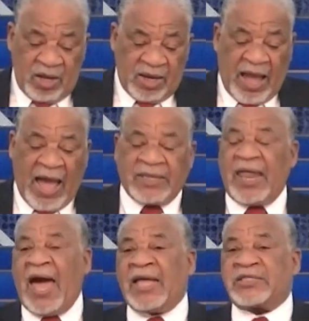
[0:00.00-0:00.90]

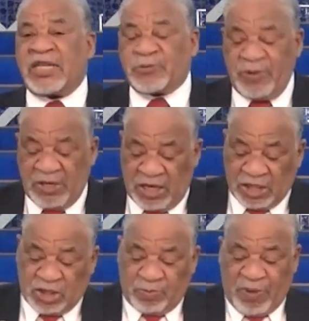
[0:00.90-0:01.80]
guidelines that's been
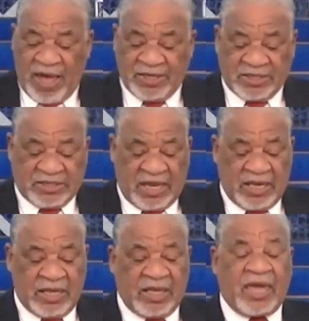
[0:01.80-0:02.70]
issued by the
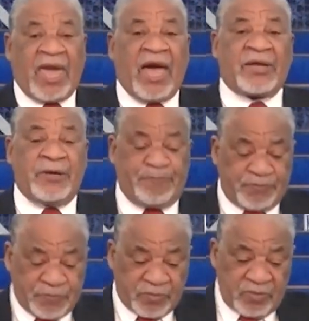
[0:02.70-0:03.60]
state and the county.
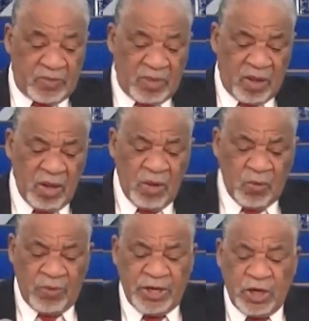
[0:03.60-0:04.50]

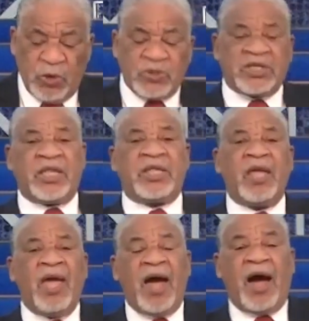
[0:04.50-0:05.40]
We'll be using
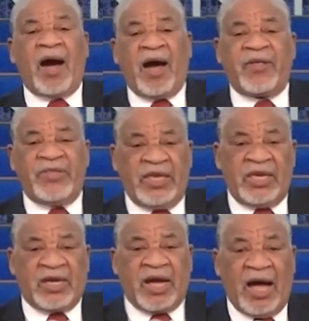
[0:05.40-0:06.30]

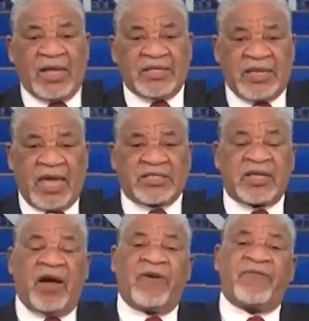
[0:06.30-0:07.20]
the context
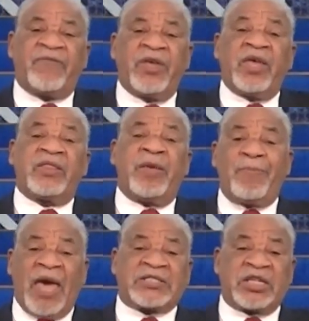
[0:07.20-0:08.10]
of the
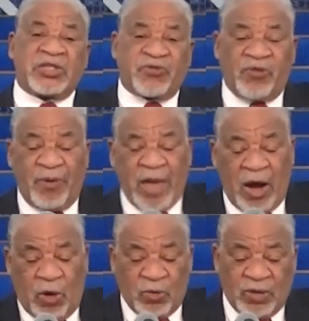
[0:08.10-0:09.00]
message from
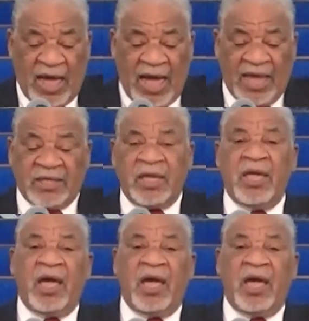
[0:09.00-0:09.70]
our online